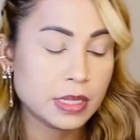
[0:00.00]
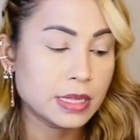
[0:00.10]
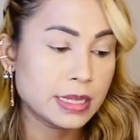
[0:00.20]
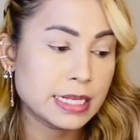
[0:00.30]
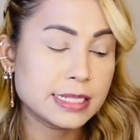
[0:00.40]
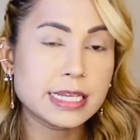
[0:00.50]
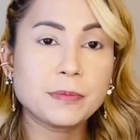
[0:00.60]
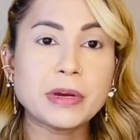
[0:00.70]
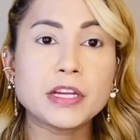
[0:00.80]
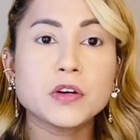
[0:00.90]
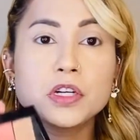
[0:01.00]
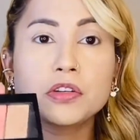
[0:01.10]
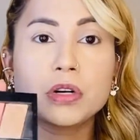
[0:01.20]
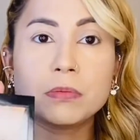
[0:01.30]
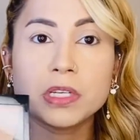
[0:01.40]
Then set my contour.
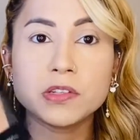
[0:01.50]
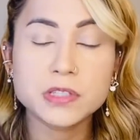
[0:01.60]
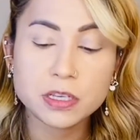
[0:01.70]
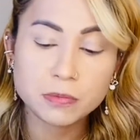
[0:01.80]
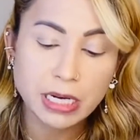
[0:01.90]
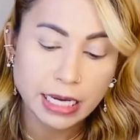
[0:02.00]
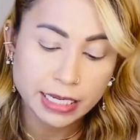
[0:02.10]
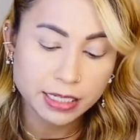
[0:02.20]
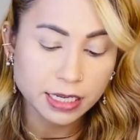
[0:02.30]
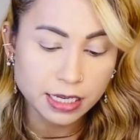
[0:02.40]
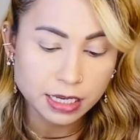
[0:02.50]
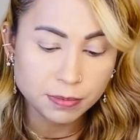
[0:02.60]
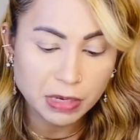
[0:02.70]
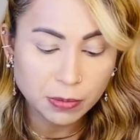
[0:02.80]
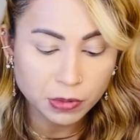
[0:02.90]
I'm using my
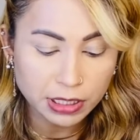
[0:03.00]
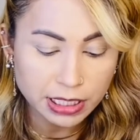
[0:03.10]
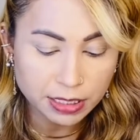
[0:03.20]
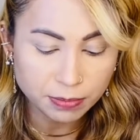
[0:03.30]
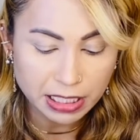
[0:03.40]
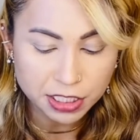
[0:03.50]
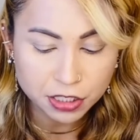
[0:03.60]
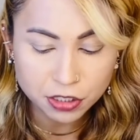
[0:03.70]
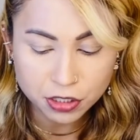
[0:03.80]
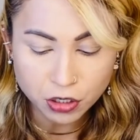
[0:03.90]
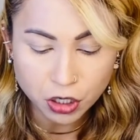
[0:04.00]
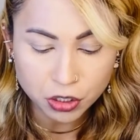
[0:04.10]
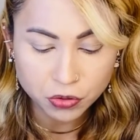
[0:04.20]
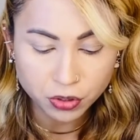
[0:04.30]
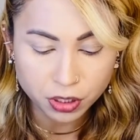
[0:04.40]
Maybelline Master
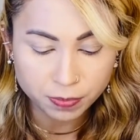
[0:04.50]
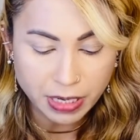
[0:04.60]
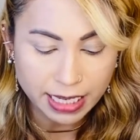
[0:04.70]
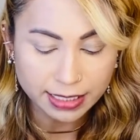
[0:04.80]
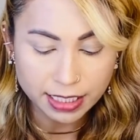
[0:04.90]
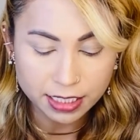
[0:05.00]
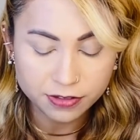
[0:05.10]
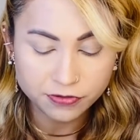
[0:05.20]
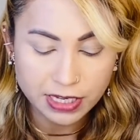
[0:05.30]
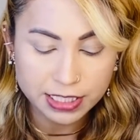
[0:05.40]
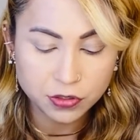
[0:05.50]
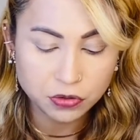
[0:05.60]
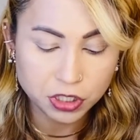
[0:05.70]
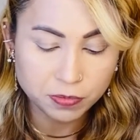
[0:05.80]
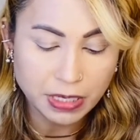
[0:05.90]
Contour Palette, Face Studio
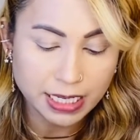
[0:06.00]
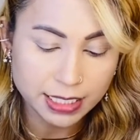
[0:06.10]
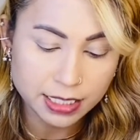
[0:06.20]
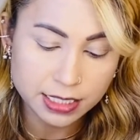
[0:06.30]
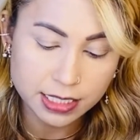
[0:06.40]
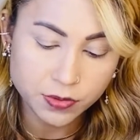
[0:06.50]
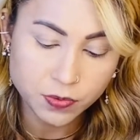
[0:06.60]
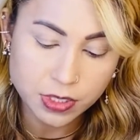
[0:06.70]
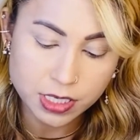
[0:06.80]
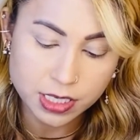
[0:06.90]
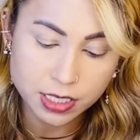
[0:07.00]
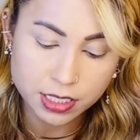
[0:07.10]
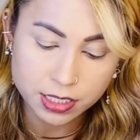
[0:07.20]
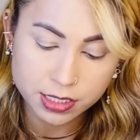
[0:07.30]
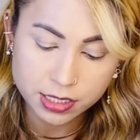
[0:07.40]
Palette. This one
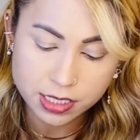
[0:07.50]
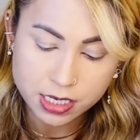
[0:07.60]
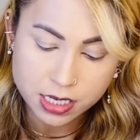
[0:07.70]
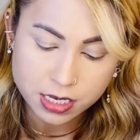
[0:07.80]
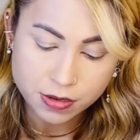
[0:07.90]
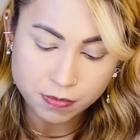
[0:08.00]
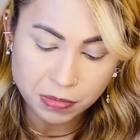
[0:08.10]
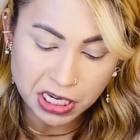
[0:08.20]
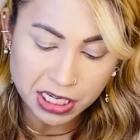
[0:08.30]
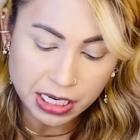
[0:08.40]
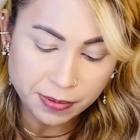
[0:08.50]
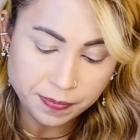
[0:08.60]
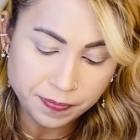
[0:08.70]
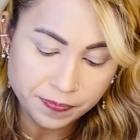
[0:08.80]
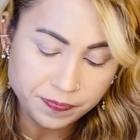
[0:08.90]
is
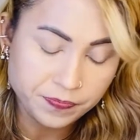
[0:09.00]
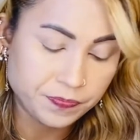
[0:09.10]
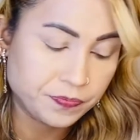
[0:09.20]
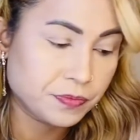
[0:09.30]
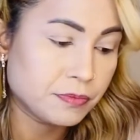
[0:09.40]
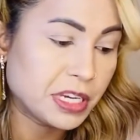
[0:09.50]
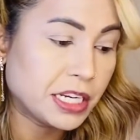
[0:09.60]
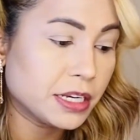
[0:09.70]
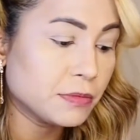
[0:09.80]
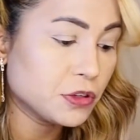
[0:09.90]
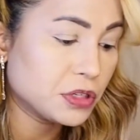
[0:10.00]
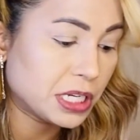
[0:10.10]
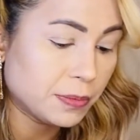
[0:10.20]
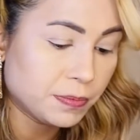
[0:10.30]
medium to deep,